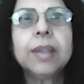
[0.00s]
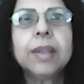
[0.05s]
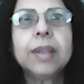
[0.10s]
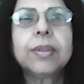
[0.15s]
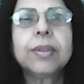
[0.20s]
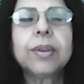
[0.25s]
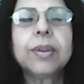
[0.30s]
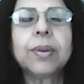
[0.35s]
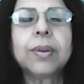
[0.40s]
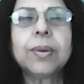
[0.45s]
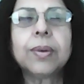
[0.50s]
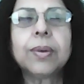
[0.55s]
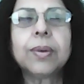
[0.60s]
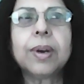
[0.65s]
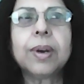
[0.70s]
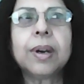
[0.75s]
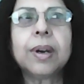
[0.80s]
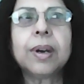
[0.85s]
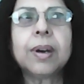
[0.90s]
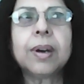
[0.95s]
So
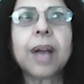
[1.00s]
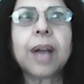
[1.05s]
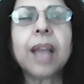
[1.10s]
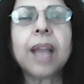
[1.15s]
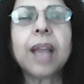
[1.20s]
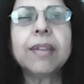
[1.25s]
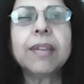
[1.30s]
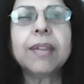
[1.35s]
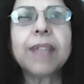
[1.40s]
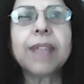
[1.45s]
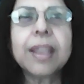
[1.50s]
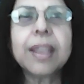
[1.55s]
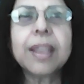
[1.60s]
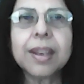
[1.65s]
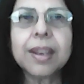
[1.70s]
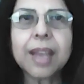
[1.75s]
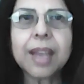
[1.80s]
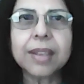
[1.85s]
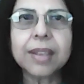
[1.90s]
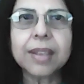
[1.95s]
I
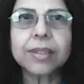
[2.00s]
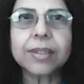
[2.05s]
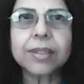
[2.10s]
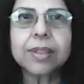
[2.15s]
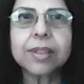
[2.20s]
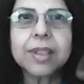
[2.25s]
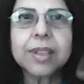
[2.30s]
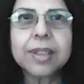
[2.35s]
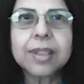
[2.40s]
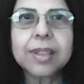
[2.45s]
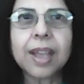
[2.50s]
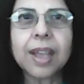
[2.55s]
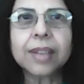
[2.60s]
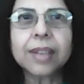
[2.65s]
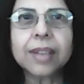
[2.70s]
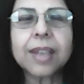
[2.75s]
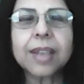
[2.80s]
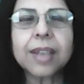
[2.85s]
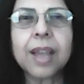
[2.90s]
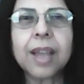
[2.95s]
recognized
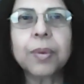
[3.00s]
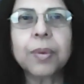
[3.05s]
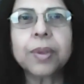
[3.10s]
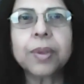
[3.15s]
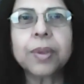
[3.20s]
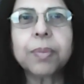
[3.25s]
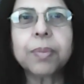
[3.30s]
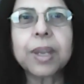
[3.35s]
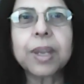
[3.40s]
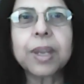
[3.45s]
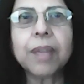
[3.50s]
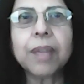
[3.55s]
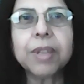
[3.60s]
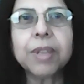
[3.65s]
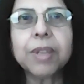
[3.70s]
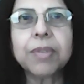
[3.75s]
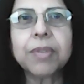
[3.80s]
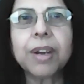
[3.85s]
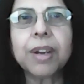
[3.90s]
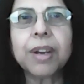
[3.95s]
that I was
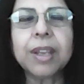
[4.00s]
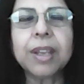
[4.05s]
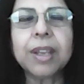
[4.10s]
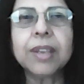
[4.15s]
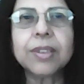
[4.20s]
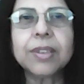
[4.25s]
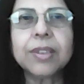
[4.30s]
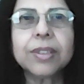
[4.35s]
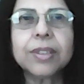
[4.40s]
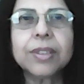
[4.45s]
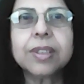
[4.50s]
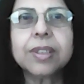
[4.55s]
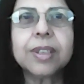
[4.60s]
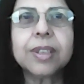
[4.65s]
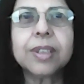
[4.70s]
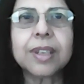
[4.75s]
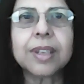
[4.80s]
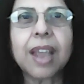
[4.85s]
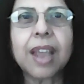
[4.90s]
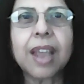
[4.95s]
becoming very interested
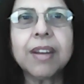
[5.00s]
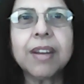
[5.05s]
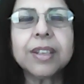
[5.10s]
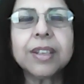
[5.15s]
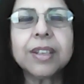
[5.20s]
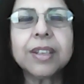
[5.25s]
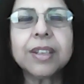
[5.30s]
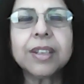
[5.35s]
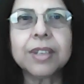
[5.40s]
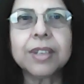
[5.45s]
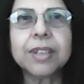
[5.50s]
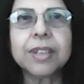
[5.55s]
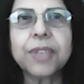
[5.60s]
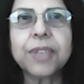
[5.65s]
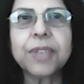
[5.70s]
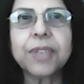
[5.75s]
in character,